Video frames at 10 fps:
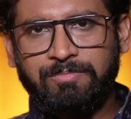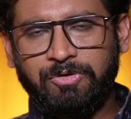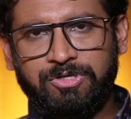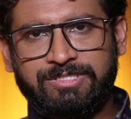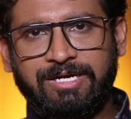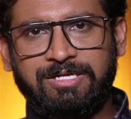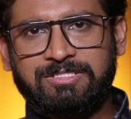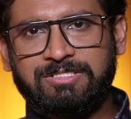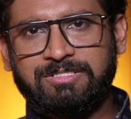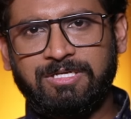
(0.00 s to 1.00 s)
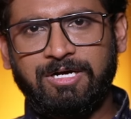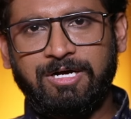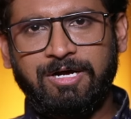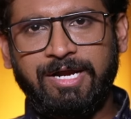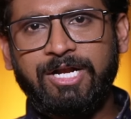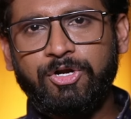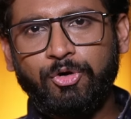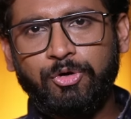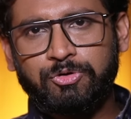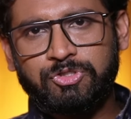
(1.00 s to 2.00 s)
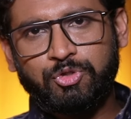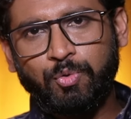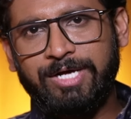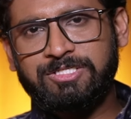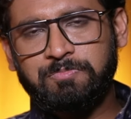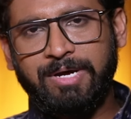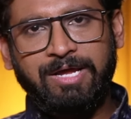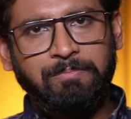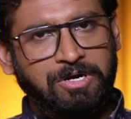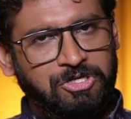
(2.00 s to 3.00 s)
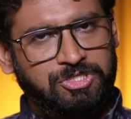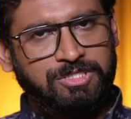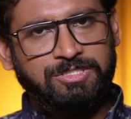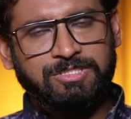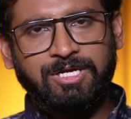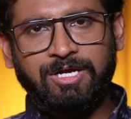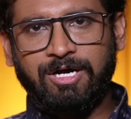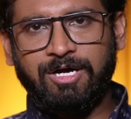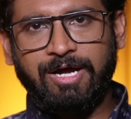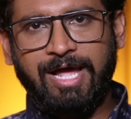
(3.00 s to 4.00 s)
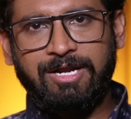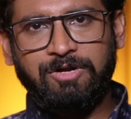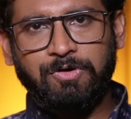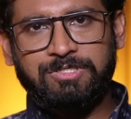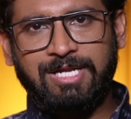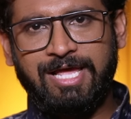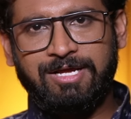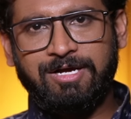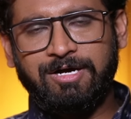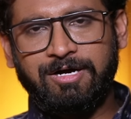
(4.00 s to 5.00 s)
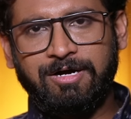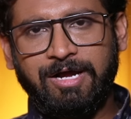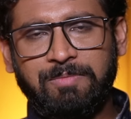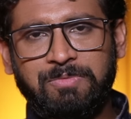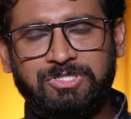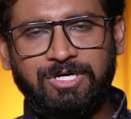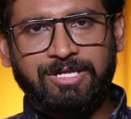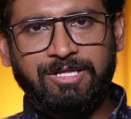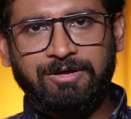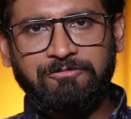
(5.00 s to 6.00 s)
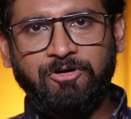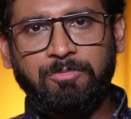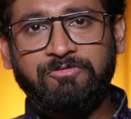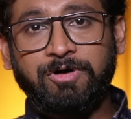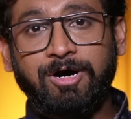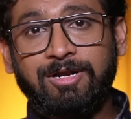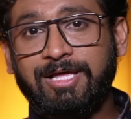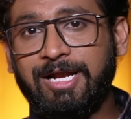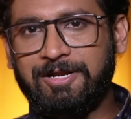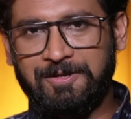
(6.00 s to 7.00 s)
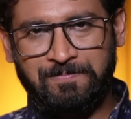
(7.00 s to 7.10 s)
because that is introduced to us by Britishers. And it was like administered in the form of Earl Grey tea.